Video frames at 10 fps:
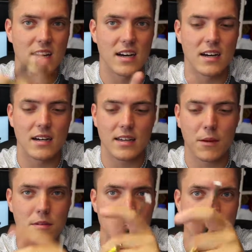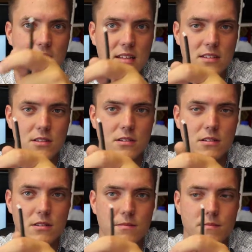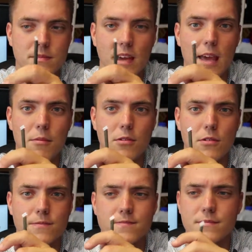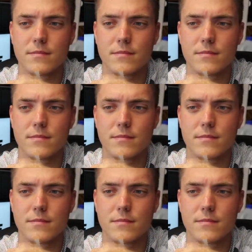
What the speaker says: It came with a sensor cable.